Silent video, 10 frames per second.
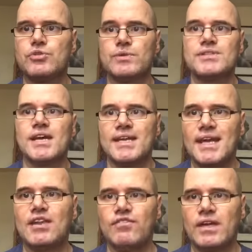and take
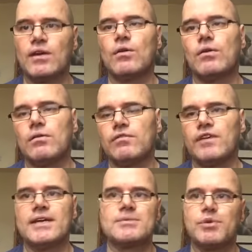anything, or
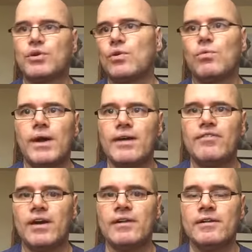Facebook or whatever,